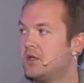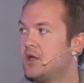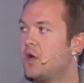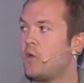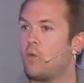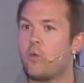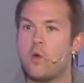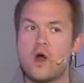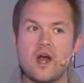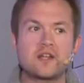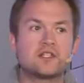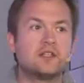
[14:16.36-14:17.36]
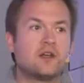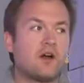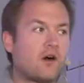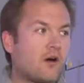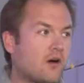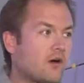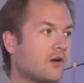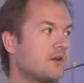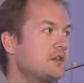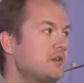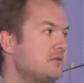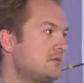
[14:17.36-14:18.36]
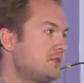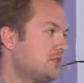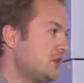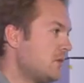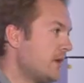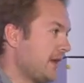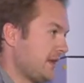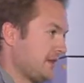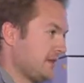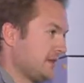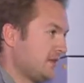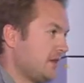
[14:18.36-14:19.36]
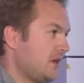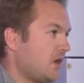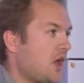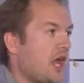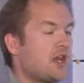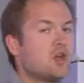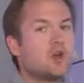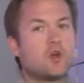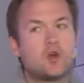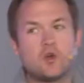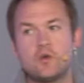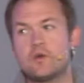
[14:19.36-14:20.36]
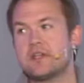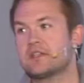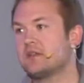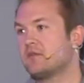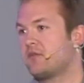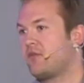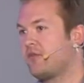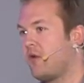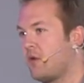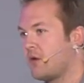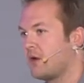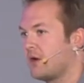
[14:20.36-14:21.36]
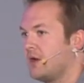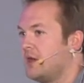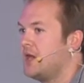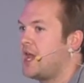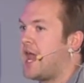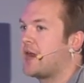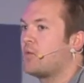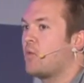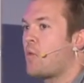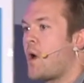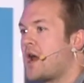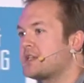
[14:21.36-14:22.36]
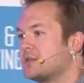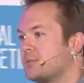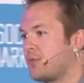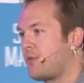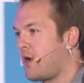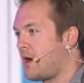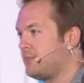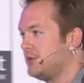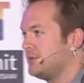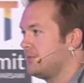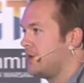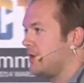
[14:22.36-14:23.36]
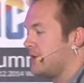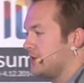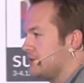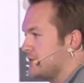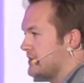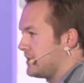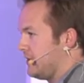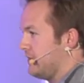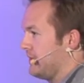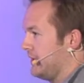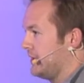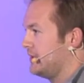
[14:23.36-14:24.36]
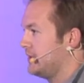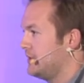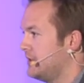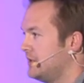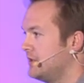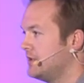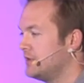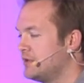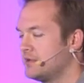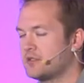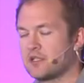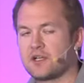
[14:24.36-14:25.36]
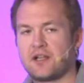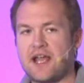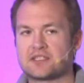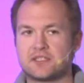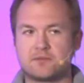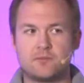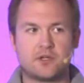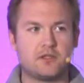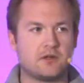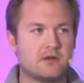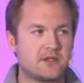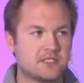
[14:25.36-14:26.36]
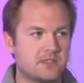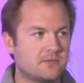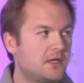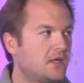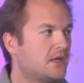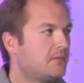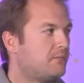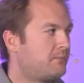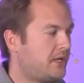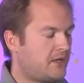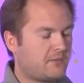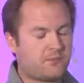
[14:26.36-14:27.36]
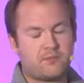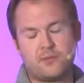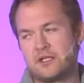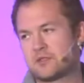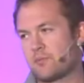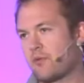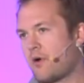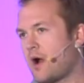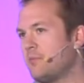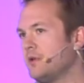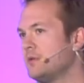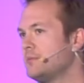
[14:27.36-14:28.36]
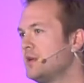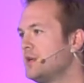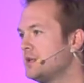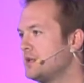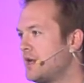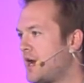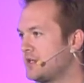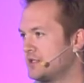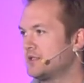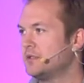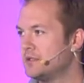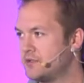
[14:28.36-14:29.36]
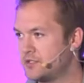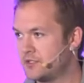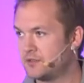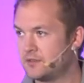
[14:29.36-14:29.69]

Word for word: What are you doing? And who is it for? And what problem are you solving? There's the classic McClureism pitch problem, not solution.